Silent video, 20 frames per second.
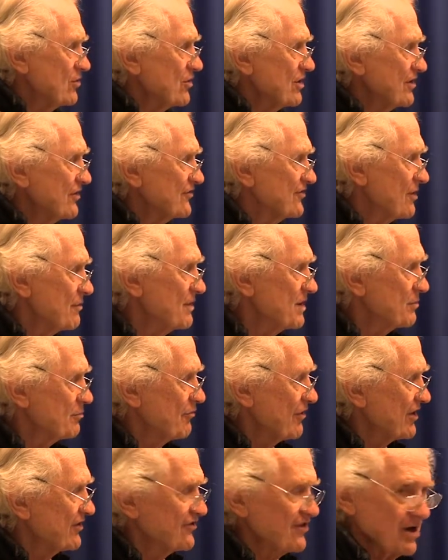on some of the
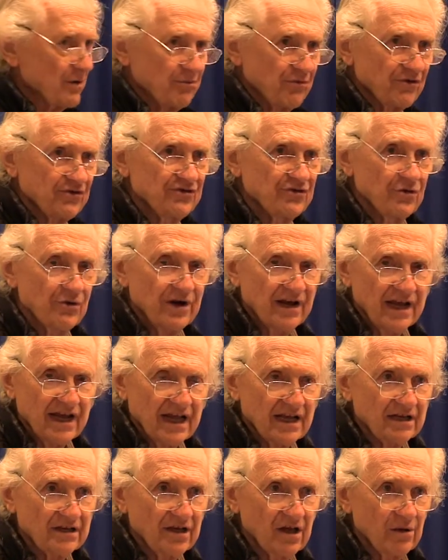bricks that are protruding
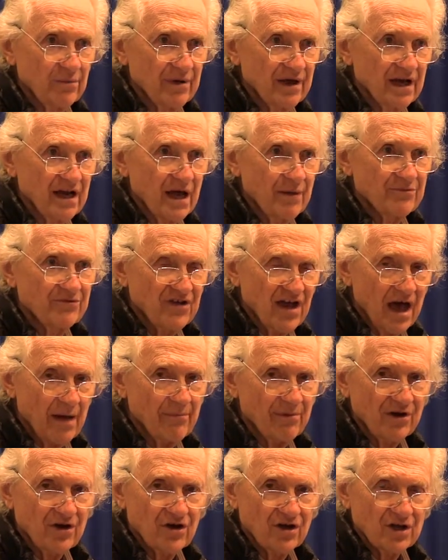in a little bit. I'm
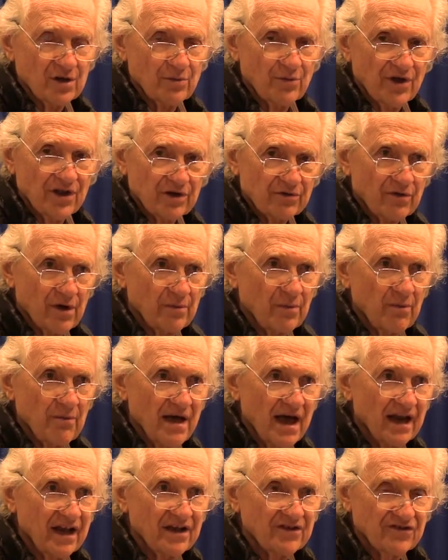tapping on them with a rubber
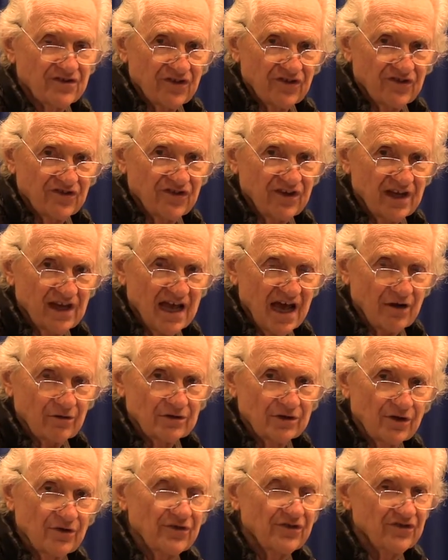mallet to see how
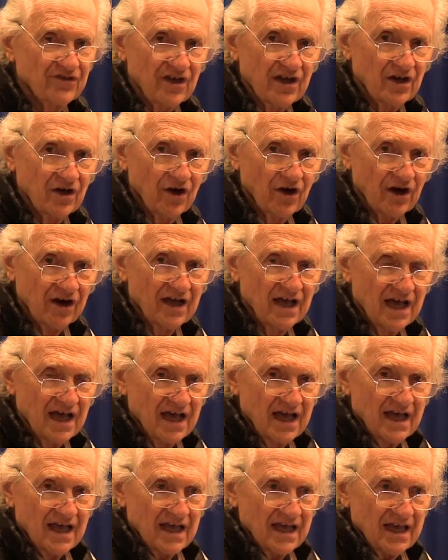loose they are.
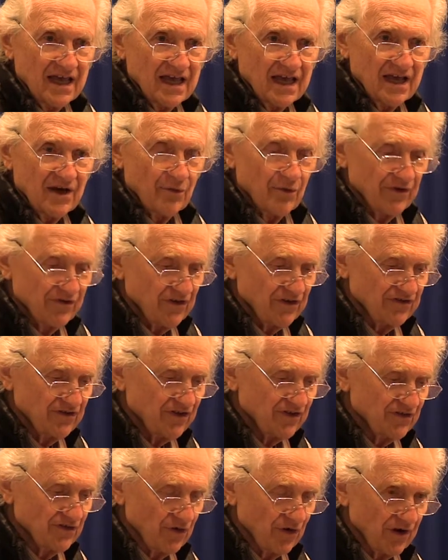was it
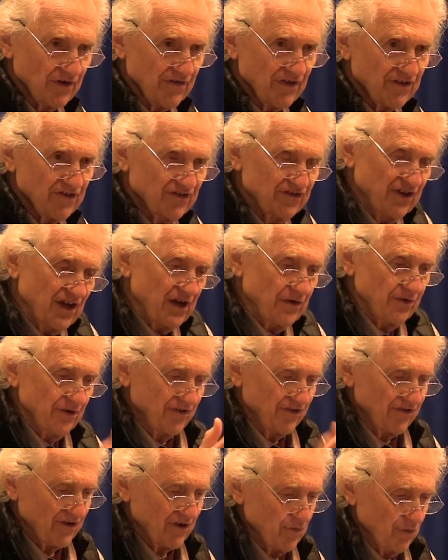just sort of the
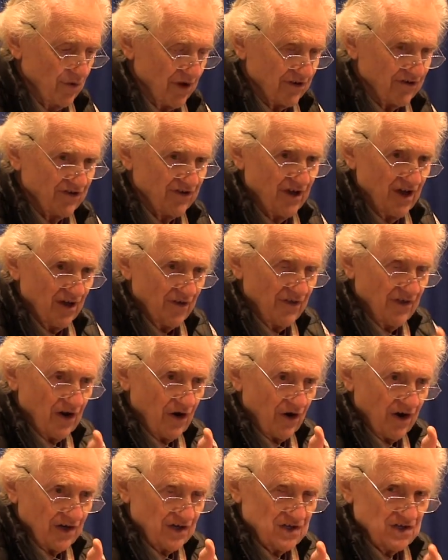sequence in which the
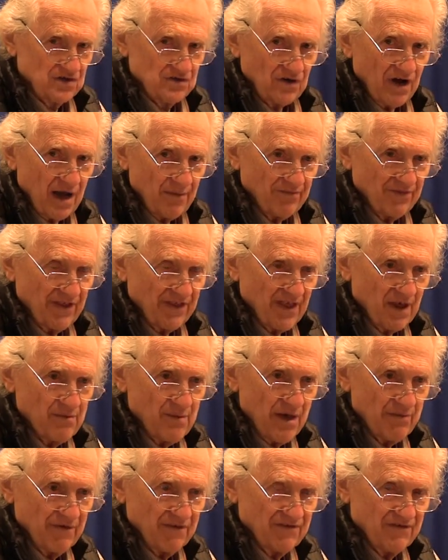arch dropped that they
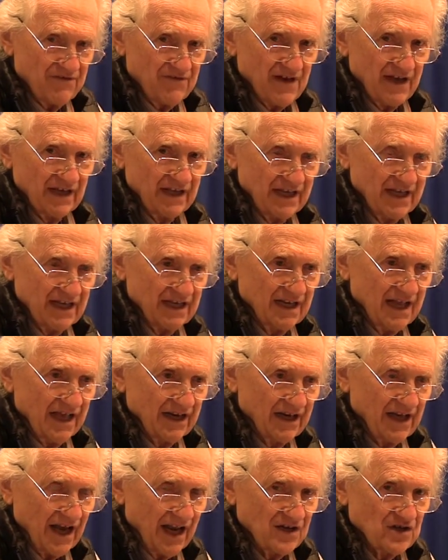maybe fell in,
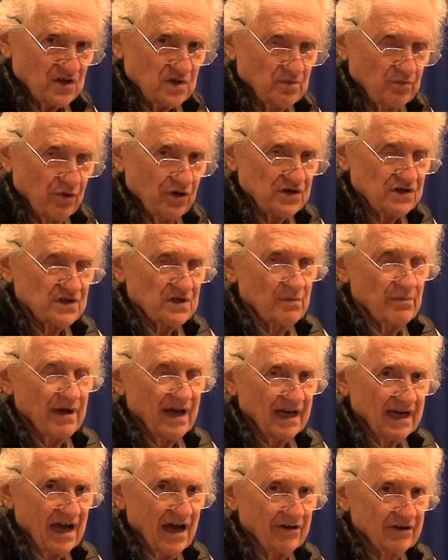and could I just push them
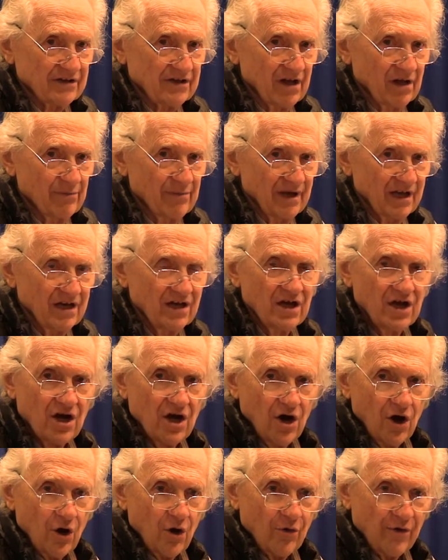back out a little bit?
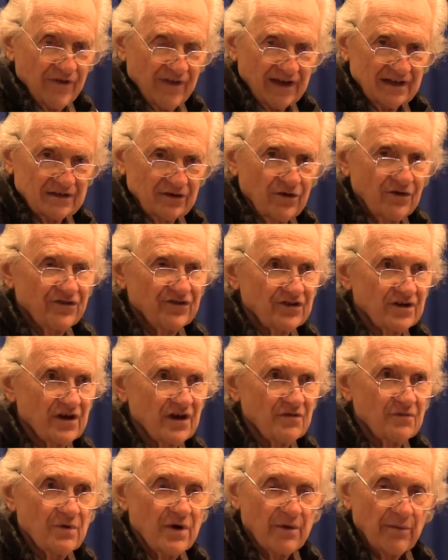Or were they loose
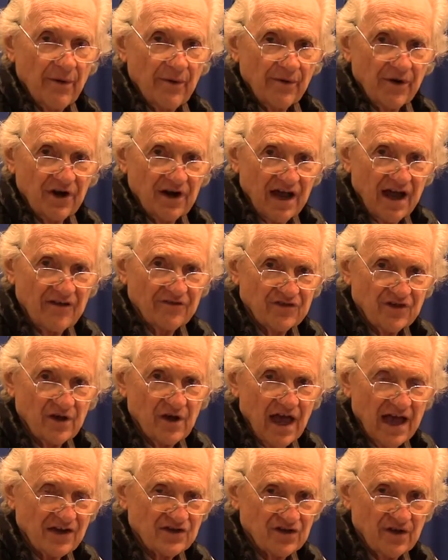enough where we were going to have to
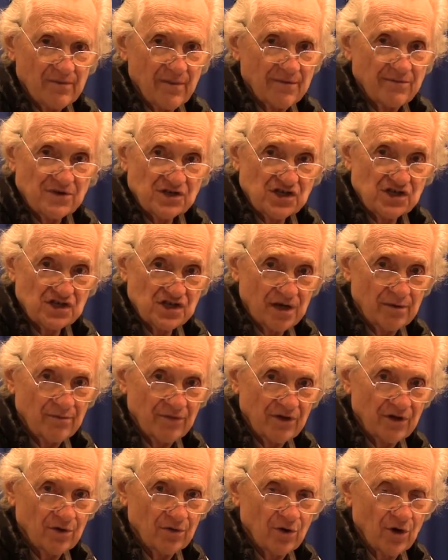actually maybe
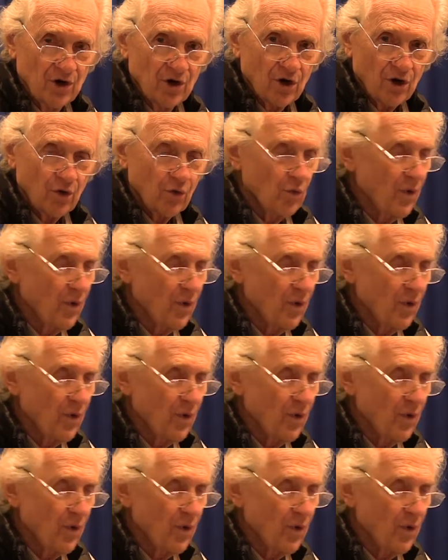shim them or